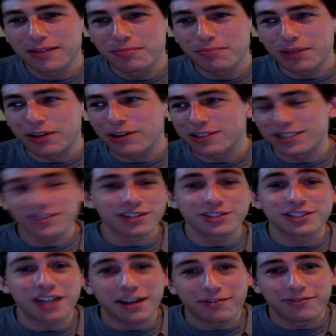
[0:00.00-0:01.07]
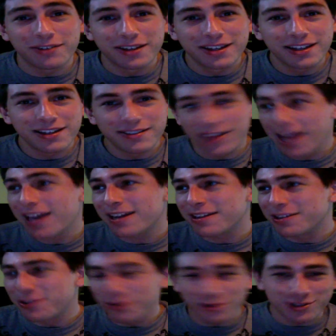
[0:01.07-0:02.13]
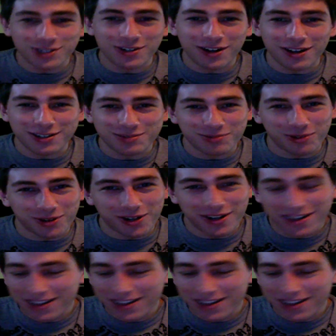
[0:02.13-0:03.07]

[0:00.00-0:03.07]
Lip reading: because it's unsafe. Then you use Internet Explorer.